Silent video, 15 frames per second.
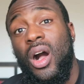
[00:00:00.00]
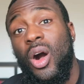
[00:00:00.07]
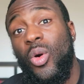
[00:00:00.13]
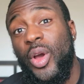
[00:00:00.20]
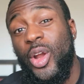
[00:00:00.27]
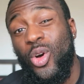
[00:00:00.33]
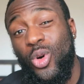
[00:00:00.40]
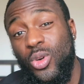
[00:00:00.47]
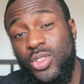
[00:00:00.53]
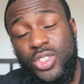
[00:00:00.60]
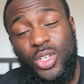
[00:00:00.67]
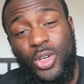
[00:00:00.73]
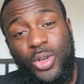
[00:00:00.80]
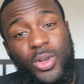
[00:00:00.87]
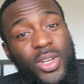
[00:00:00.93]
Oh, and
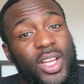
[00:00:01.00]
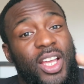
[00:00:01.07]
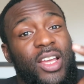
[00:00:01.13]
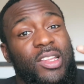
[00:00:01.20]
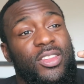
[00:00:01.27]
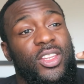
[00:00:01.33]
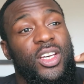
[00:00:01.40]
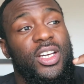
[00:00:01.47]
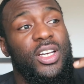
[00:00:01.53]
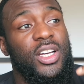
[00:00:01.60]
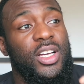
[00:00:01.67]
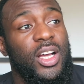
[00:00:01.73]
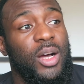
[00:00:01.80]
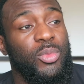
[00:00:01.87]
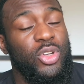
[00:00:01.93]
also,
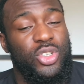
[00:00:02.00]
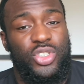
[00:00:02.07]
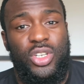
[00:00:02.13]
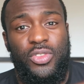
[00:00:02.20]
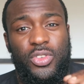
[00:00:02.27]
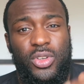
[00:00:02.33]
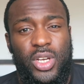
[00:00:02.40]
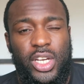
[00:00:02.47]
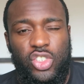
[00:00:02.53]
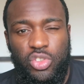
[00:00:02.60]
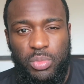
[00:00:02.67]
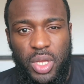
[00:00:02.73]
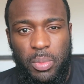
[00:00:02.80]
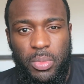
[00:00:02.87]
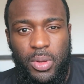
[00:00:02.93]
I'm not sure if you guys
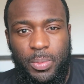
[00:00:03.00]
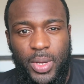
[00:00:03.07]
remember,